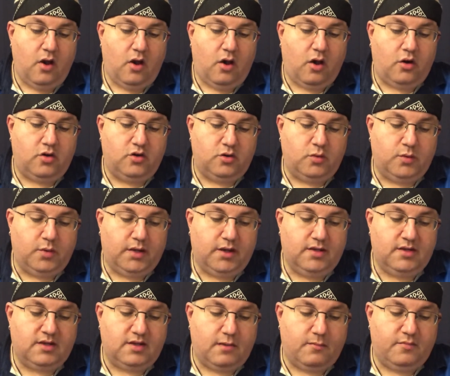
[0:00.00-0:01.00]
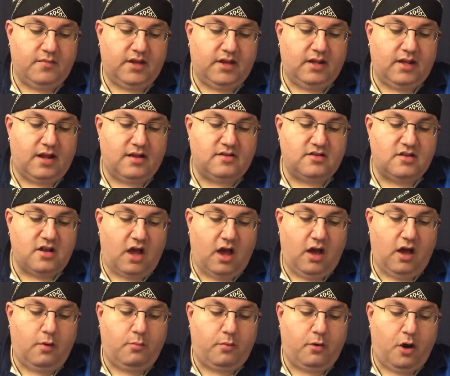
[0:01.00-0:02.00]
or doing something that is
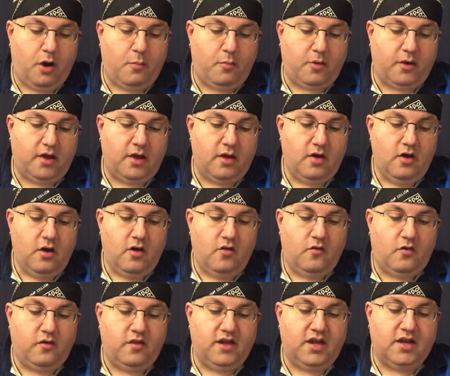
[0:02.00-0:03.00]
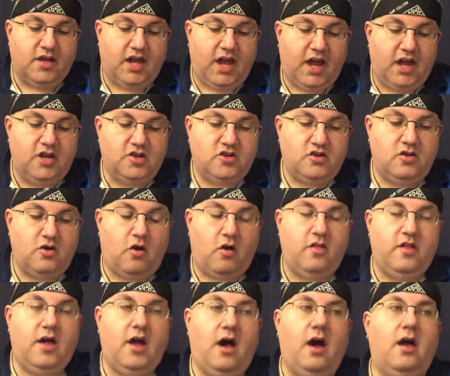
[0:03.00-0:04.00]
not appropriate for the occasion or
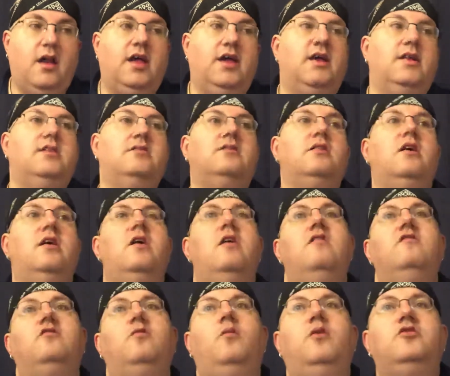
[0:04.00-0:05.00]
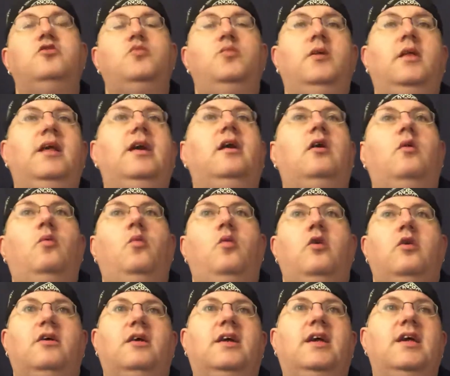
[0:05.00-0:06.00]
the audience. So what's really going to
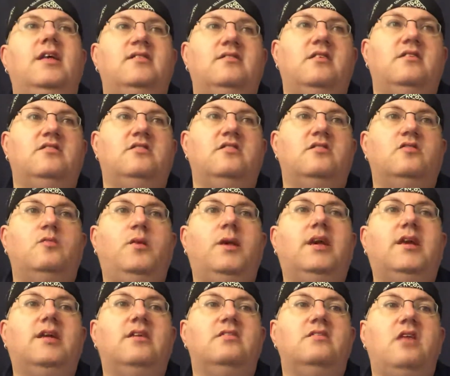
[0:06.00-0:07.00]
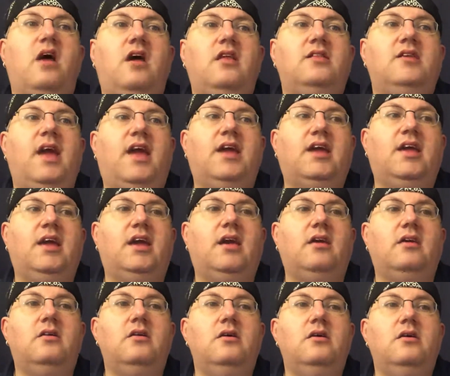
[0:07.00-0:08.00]
work against us this week is not taking